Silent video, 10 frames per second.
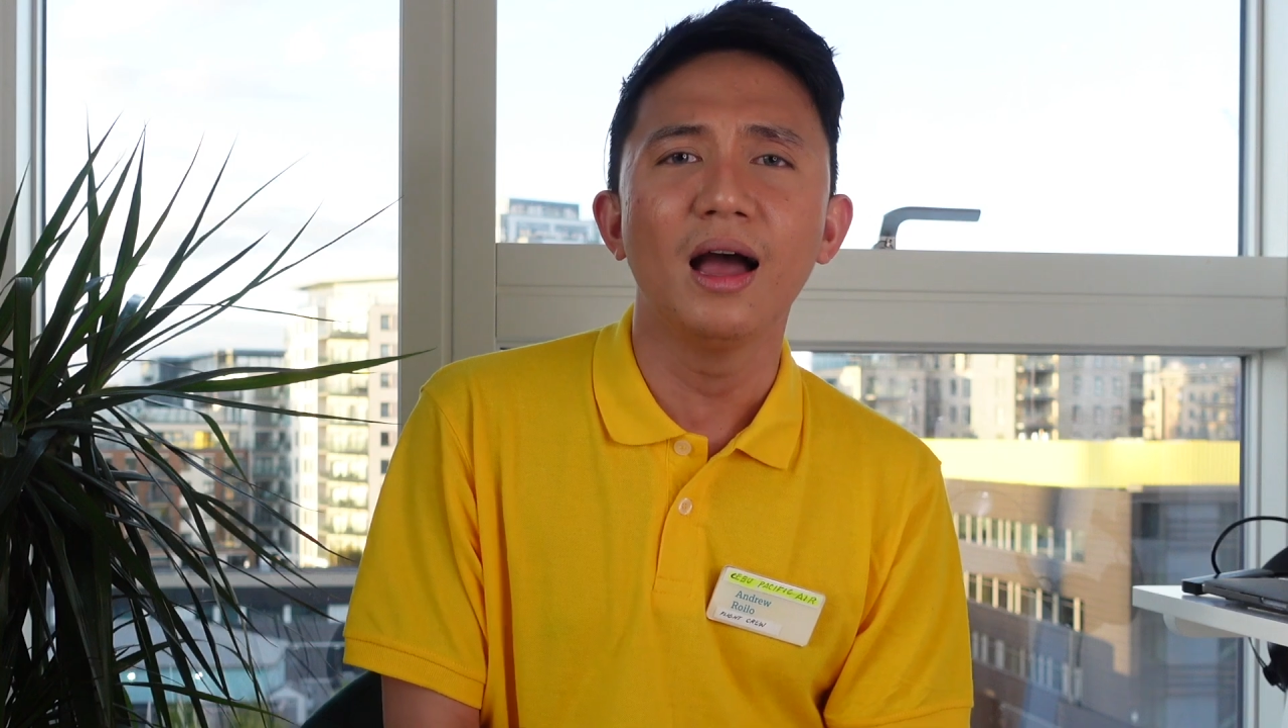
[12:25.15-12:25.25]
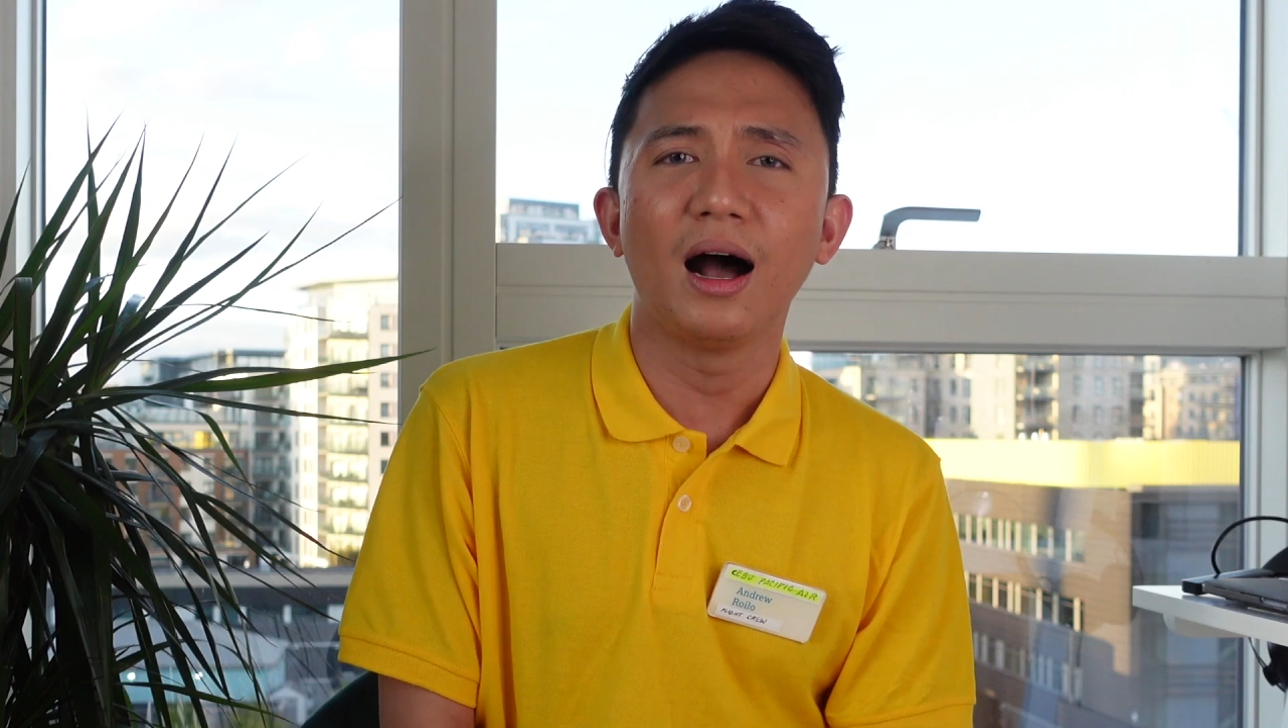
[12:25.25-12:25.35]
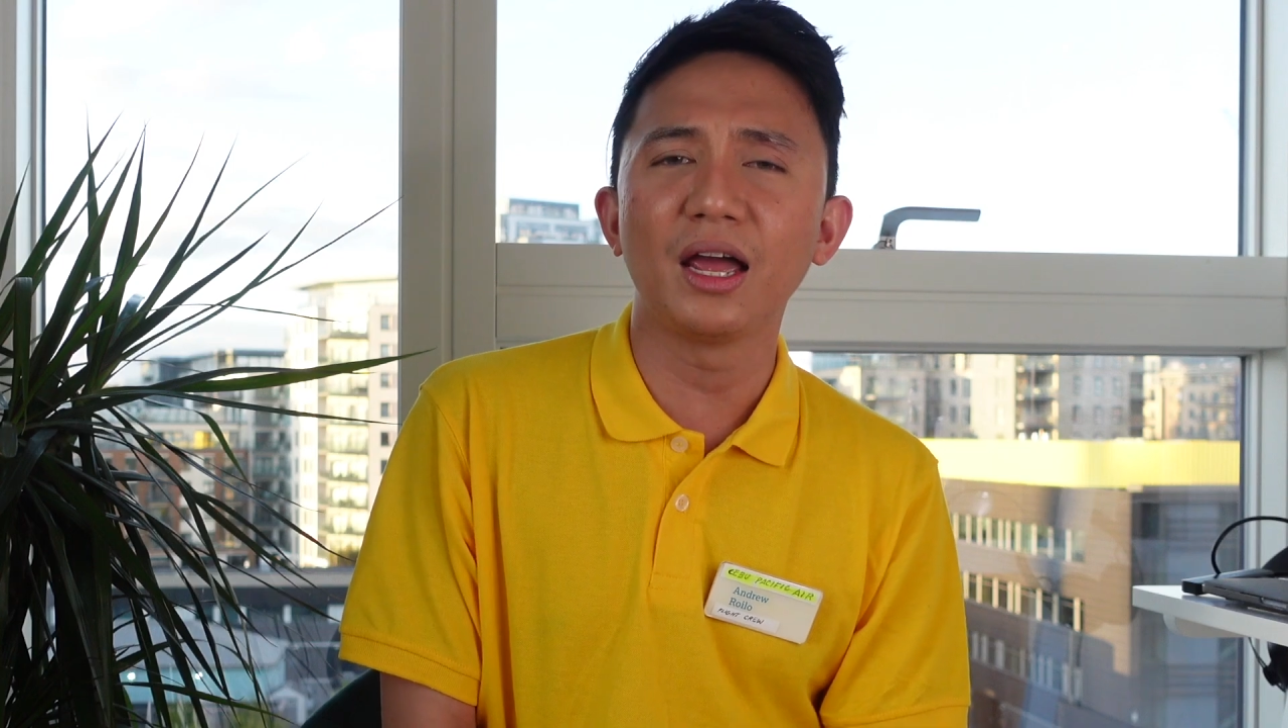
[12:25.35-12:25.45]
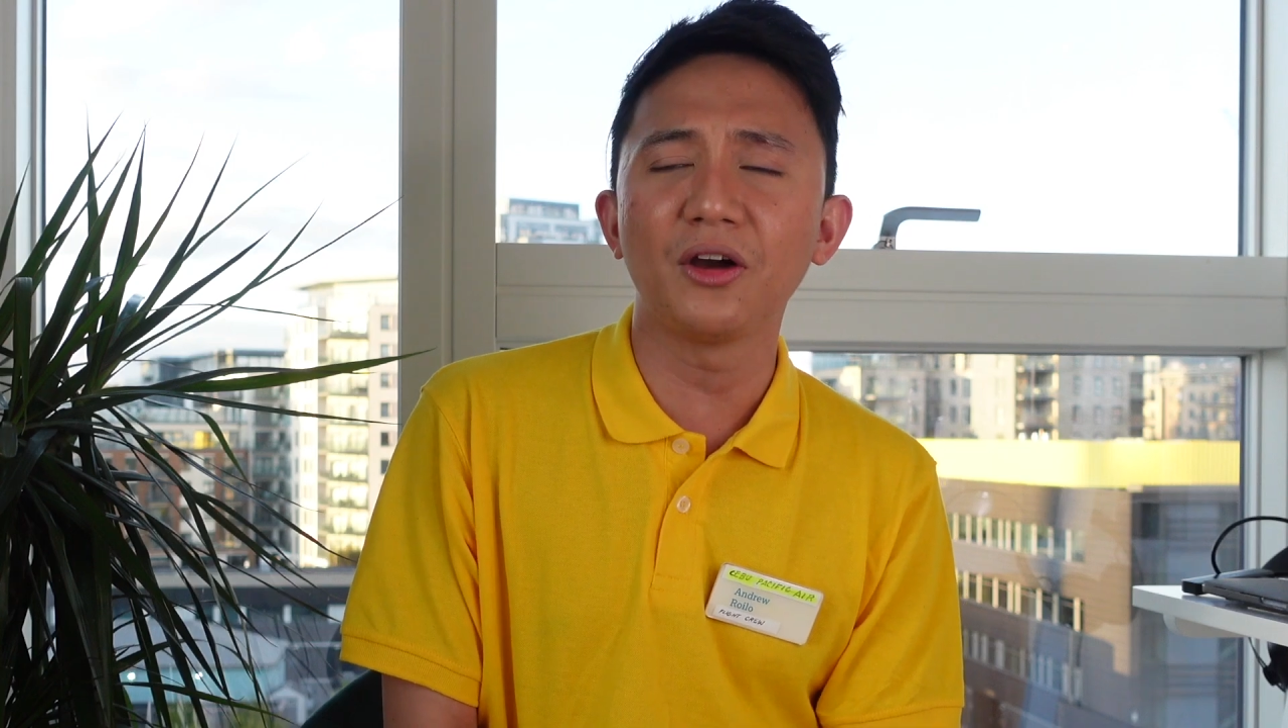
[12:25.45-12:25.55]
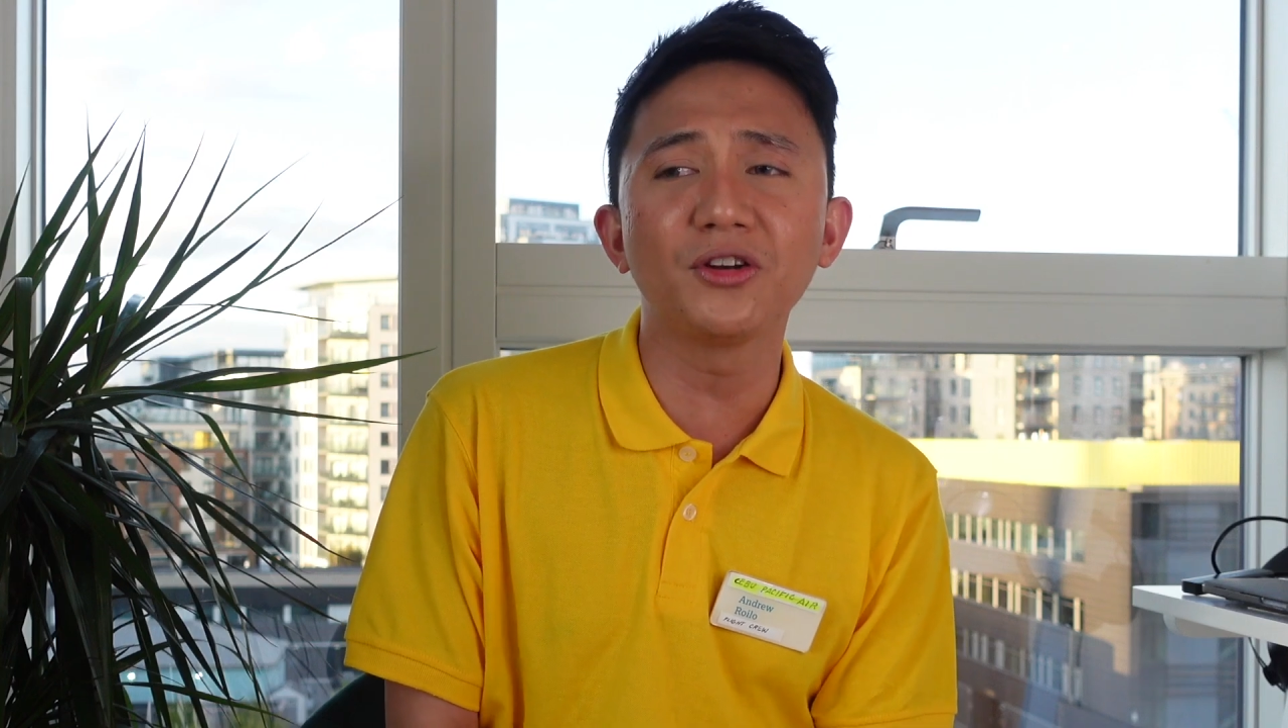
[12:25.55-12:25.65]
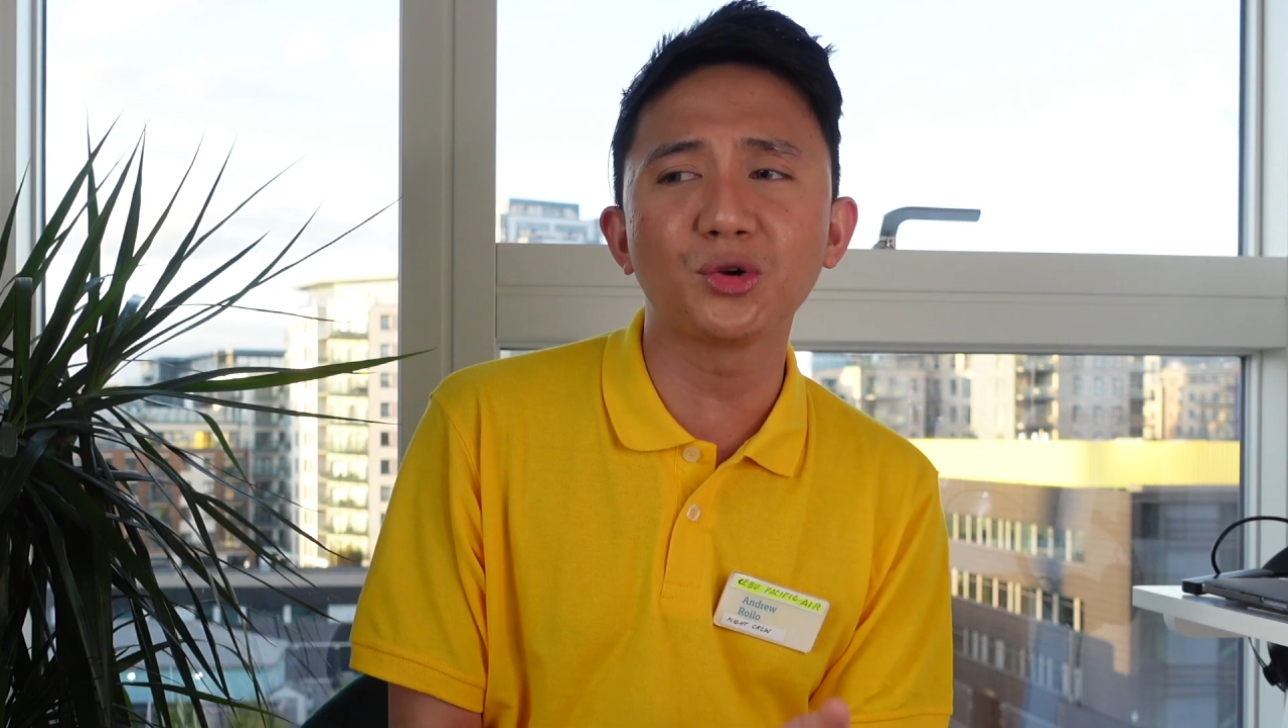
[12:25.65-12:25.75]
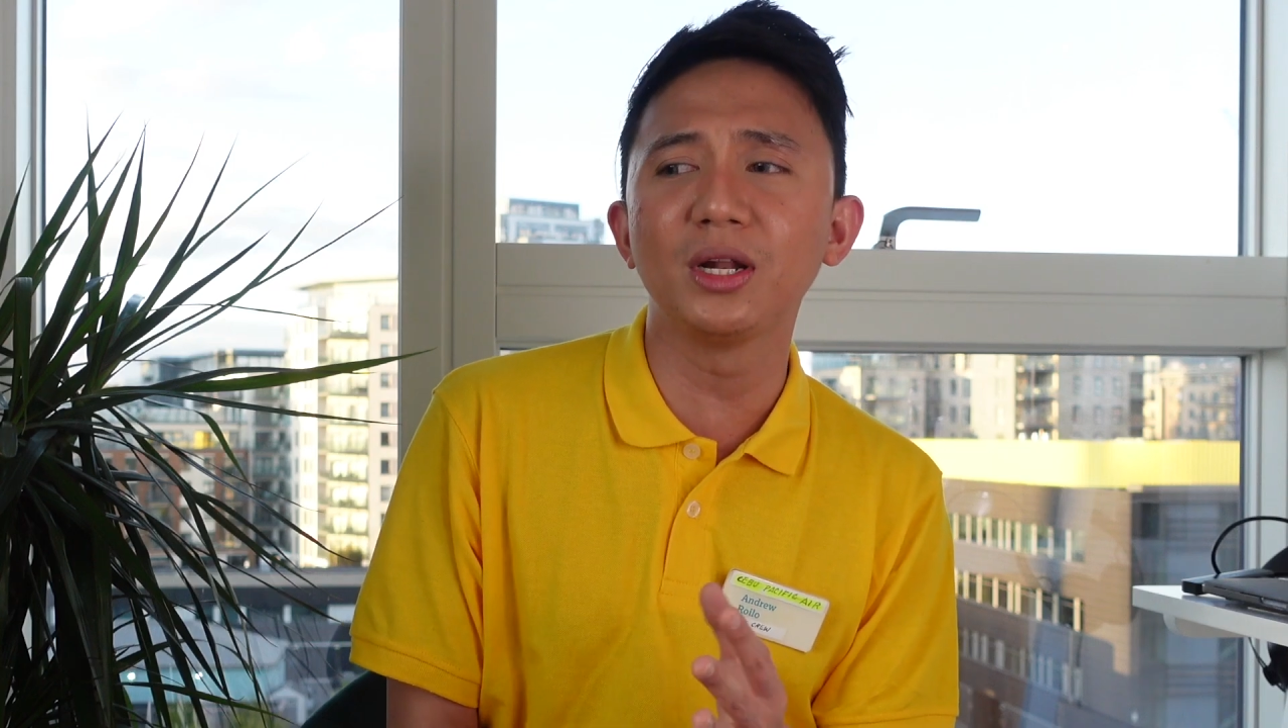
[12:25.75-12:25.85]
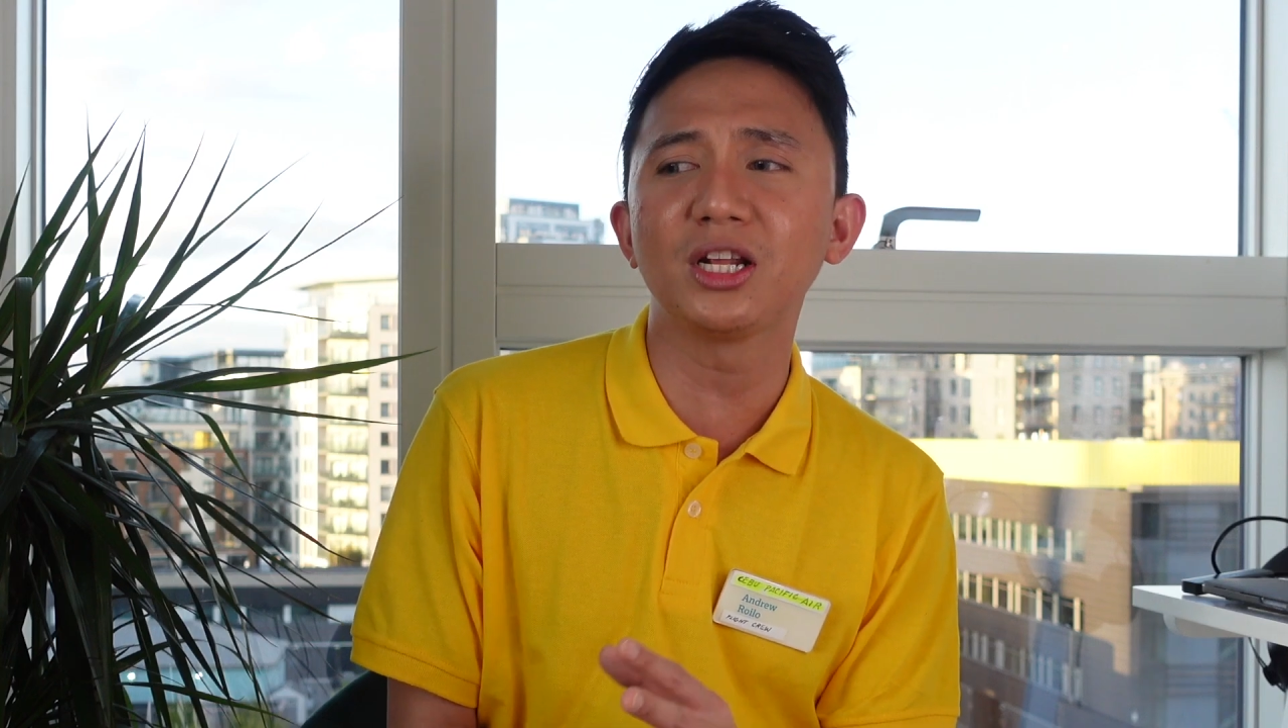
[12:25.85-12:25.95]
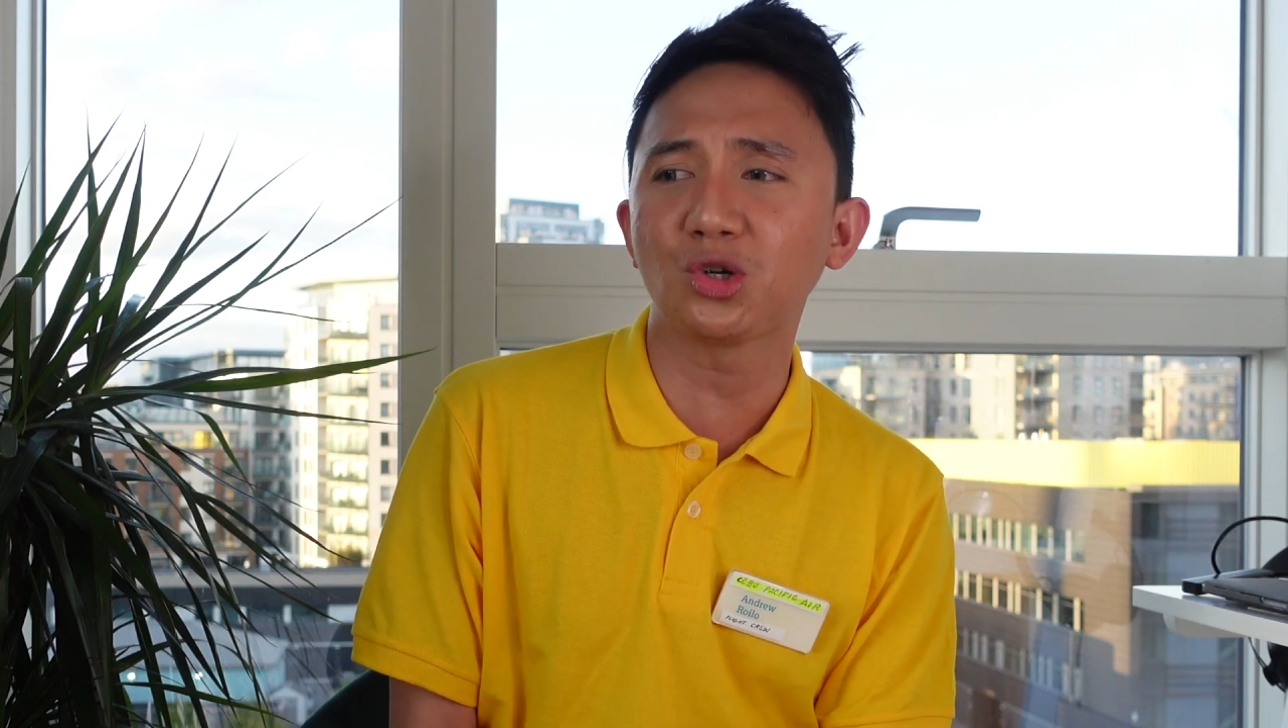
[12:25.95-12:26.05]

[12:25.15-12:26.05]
I haven't really